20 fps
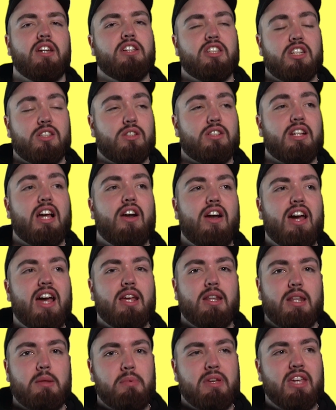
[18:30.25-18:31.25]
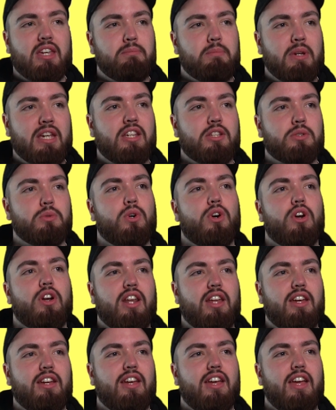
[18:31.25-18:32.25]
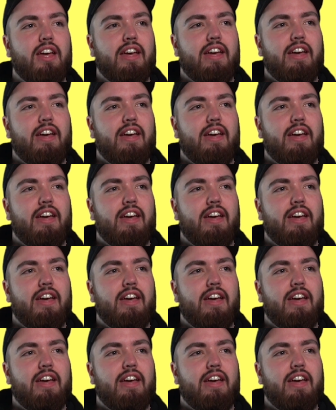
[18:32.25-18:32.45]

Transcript: JJ was like, all right, they pinky, pinky swore on it.